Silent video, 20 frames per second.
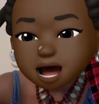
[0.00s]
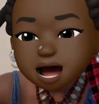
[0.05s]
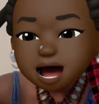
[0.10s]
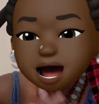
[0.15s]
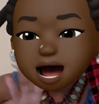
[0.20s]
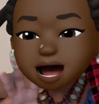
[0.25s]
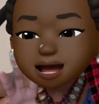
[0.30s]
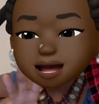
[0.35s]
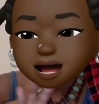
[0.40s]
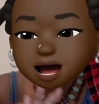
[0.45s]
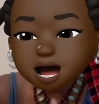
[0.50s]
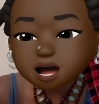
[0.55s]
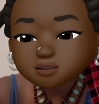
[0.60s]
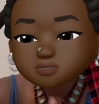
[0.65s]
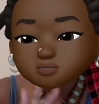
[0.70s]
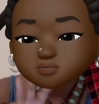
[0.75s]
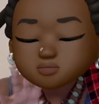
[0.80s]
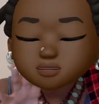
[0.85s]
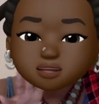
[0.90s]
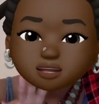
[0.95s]
And now
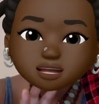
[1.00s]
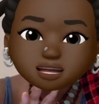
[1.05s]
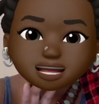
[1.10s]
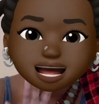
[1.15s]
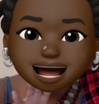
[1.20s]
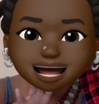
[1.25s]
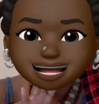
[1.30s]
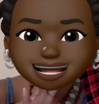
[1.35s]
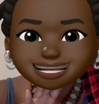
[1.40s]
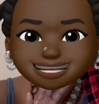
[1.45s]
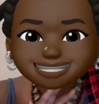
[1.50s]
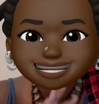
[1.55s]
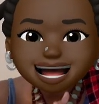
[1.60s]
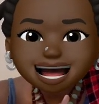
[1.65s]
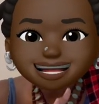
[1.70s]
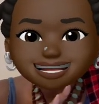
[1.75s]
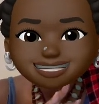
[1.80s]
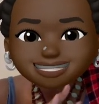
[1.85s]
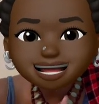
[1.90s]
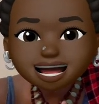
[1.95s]
you see that
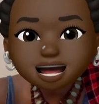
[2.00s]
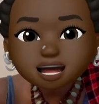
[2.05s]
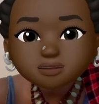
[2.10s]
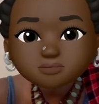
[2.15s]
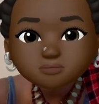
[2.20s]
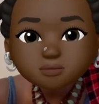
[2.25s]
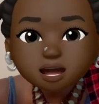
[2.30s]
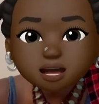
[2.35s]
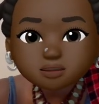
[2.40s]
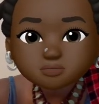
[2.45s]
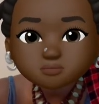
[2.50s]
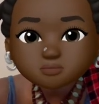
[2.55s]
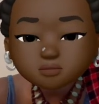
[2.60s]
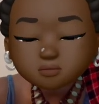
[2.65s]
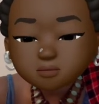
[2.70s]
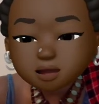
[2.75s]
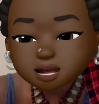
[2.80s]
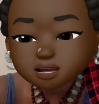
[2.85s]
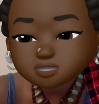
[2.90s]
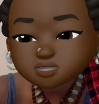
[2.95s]
exact same
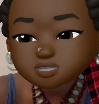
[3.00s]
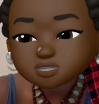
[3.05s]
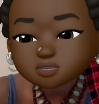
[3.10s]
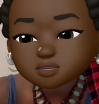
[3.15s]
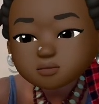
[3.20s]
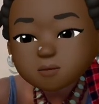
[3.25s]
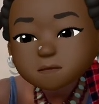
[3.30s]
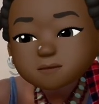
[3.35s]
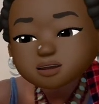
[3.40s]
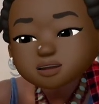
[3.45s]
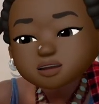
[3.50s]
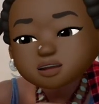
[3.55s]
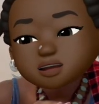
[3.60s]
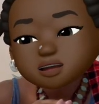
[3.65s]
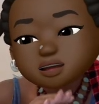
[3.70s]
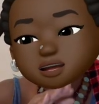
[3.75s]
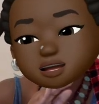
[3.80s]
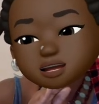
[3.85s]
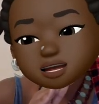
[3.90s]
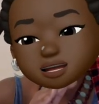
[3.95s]
information, but
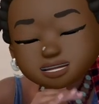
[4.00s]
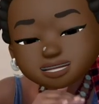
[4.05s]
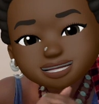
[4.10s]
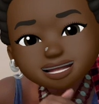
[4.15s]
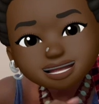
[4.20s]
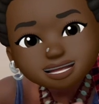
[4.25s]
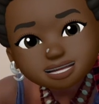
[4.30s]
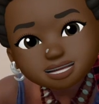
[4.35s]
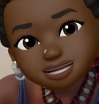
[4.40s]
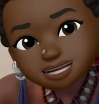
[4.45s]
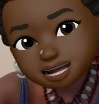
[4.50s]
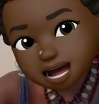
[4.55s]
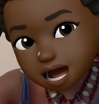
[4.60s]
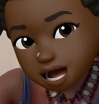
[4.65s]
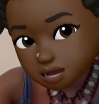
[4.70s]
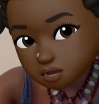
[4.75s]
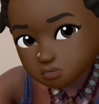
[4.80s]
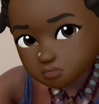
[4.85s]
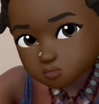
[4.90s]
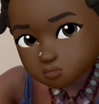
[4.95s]
it is in
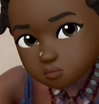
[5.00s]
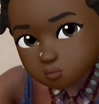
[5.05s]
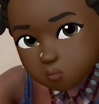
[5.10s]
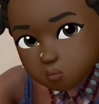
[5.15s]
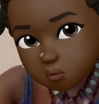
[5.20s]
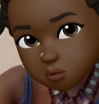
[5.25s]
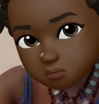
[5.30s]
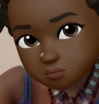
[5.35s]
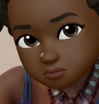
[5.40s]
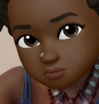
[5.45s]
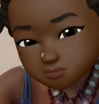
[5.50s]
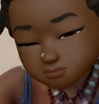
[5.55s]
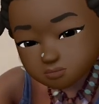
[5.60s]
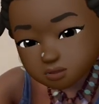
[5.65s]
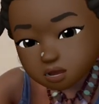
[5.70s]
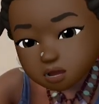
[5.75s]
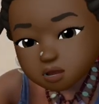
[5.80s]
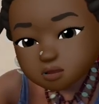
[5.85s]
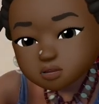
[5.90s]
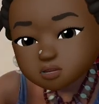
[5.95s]
data form.
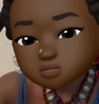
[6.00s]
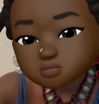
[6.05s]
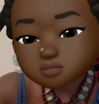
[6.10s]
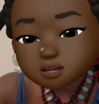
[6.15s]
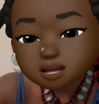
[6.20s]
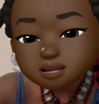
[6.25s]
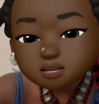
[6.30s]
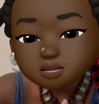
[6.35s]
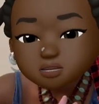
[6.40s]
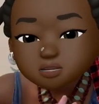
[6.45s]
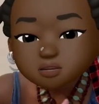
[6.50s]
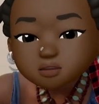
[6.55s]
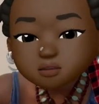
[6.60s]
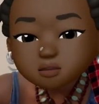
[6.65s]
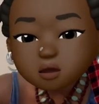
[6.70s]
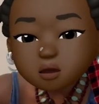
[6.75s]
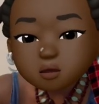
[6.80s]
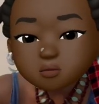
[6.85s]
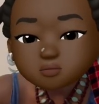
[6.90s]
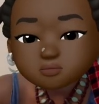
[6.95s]
So let's look
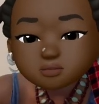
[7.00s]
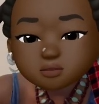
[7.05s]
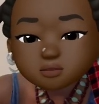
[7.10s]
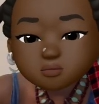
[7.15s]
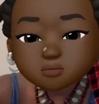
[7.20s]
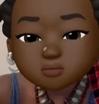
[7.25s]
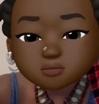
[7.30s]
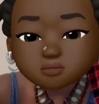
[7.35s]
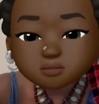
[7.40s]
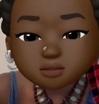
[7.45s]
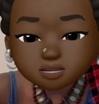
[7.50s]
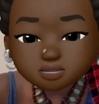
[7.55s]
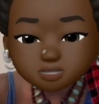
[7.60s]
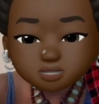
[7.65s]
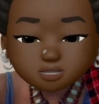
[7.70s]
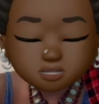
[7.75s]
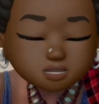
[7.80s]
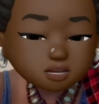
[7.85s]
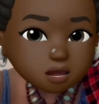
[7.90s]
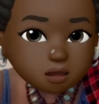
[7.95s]
over this
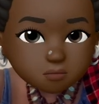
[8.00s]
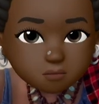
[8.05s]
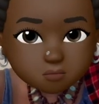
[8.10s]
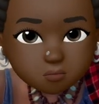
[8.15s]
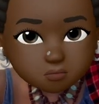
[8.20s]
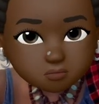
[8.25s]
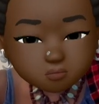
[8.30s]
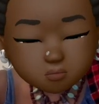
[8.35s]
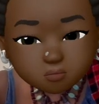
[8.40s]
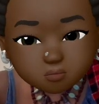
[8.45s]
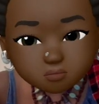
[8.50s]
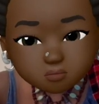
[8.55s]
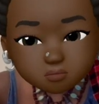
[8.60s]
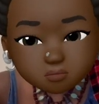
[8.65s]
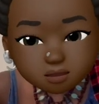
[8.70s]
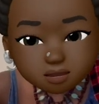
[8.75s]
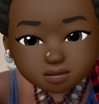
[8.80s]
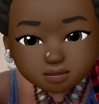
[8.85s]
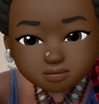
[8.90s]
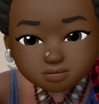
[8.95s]
example real
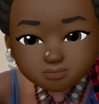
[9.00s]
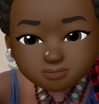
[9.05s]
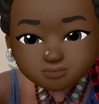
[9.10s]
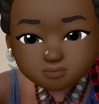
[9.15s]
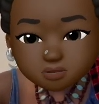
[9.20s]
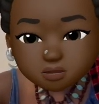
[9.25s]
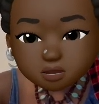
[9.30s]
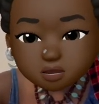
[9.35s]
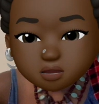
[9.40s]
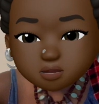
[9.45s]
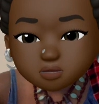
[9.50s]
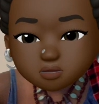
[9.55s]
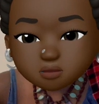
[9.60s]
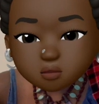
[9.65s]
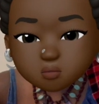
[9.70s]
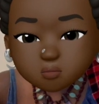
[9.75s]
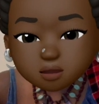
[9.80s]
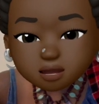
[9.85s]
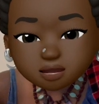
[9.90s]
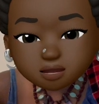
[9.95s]
quick. So
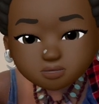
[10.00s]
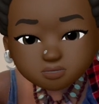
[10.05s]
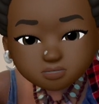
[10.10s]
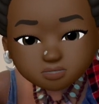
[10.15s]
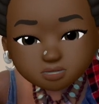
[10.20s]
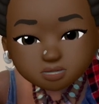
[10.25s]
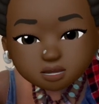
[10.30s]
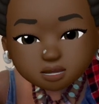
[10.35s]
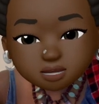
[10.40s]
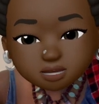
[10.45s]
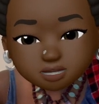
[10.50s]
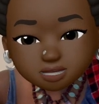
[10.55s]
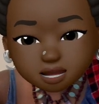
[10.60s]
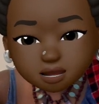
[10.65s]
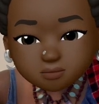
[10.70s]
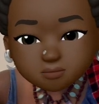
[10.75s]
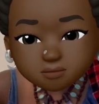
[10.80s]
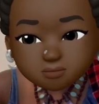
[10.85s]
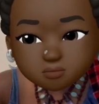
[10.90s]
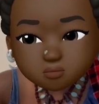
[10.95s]
here's an
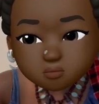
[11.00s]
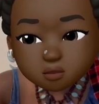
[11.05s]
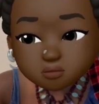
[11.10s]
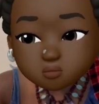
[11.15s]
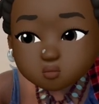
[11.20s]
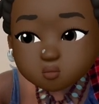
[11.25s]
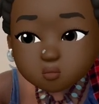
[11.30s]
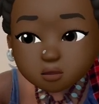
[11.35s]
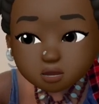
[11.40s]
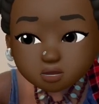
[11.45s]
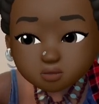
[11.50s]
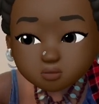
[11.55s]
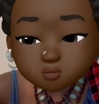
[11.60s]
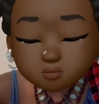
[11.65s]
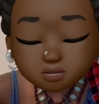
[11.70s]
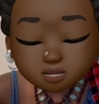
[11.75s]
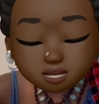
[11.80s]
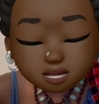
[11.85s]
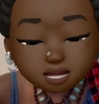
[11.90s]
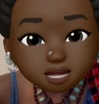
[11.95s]
example of what you
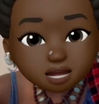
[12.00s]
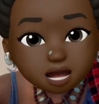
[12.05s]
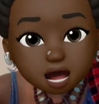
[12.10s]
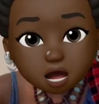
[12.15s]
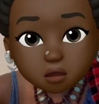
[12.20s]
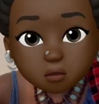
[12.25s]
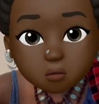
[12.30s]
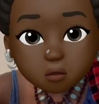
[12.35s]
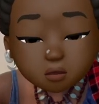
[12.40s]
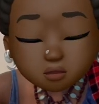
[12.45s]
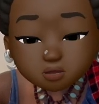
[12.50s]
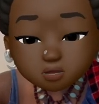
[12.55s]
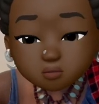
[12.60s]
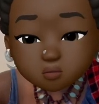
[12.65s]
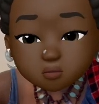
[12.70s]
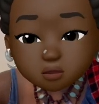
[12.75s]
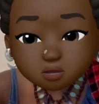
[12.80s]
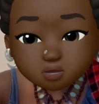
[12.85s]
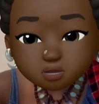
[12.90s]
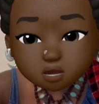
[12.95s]
see now on
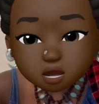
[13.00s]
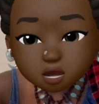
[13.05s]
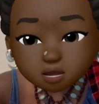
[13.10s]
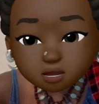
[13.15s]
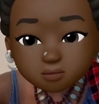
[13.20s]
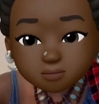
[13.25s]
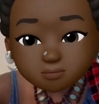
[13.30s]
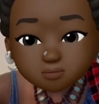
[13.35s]
your chart.